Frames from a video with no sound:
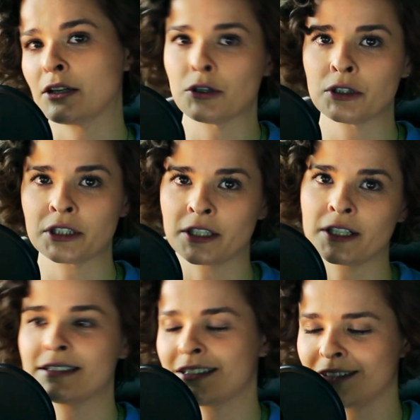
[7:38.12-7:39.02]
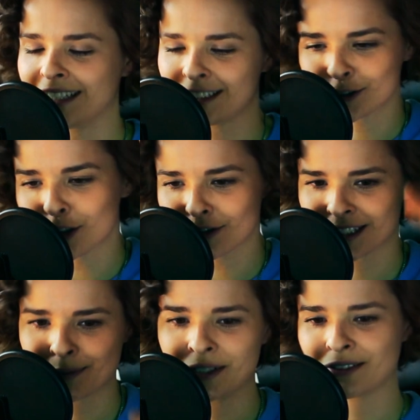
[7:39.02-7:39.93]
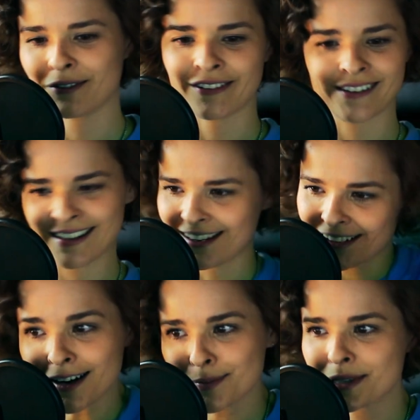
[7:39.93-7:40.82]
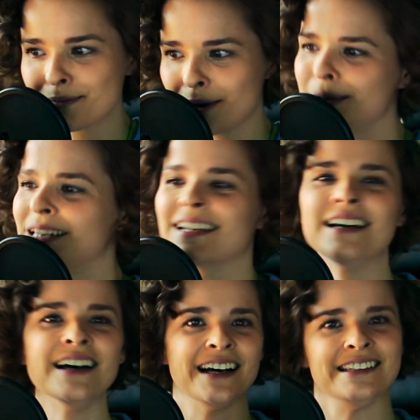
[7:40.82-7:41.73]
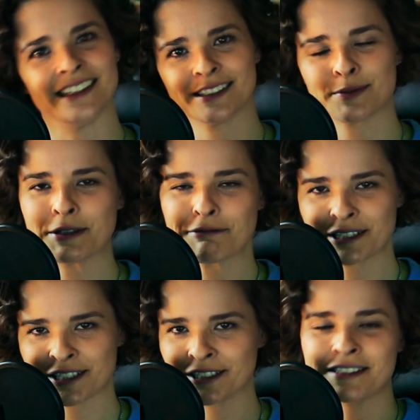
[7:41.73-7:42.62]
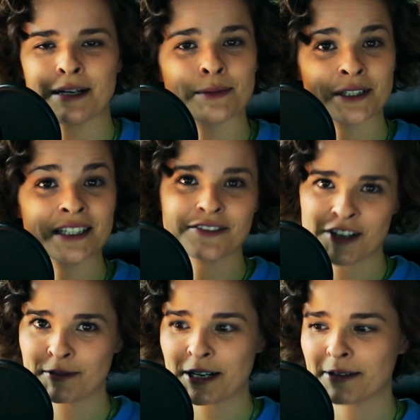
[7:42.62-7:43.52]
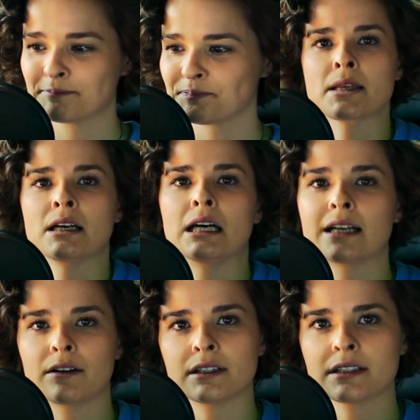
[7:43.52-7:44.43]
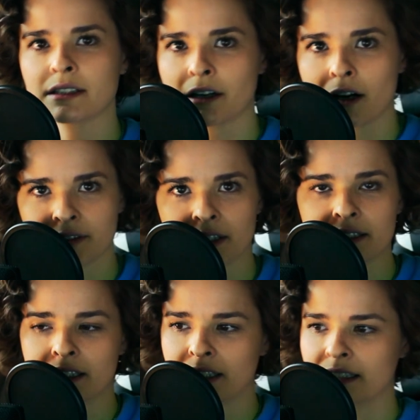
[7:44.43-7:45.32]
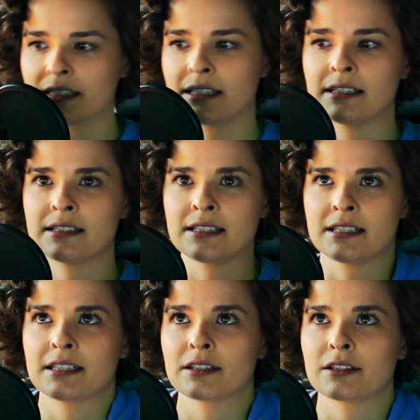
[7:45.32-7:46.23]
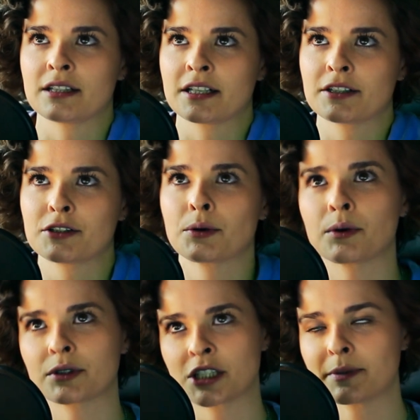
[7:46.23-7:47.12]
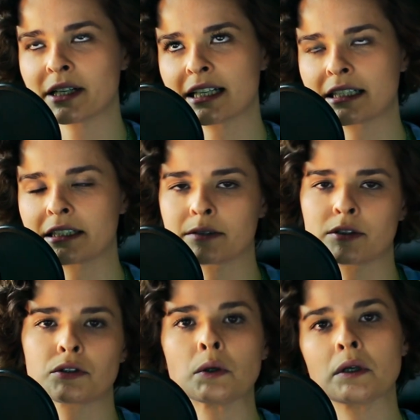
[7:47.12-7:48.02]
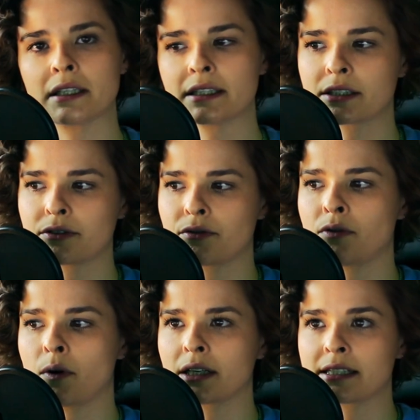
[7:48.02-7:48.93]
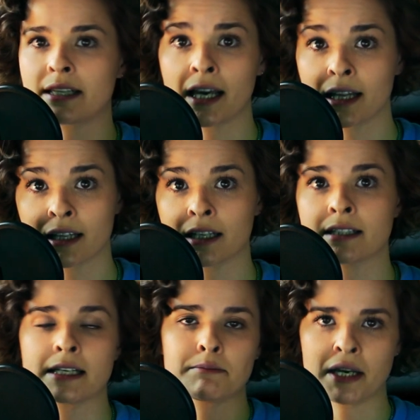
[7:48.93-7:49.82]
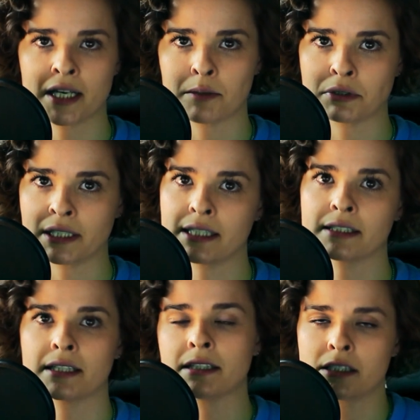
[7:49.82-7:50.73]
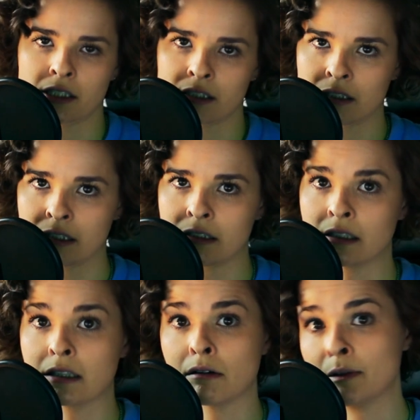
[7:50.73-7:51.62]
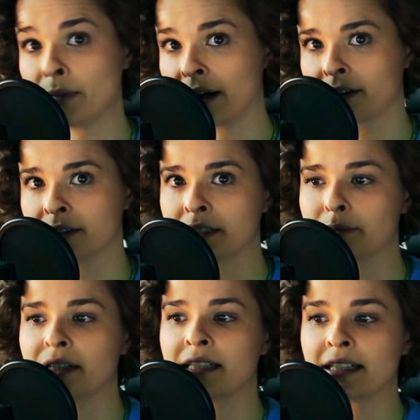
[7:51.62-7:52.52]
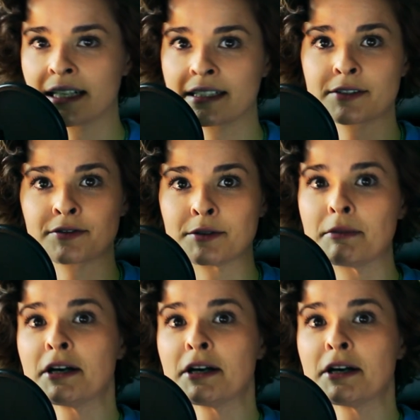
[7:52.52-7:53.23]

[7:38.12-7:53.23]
earlier, and they're like, it's true for someone, or I got caught up in the moment. And that's pretty much a good summary of Gemini. And now another caveat to this is that Gemini, I think, is notorious for saying things and making plans and then just as easily going back on them. And again, it's from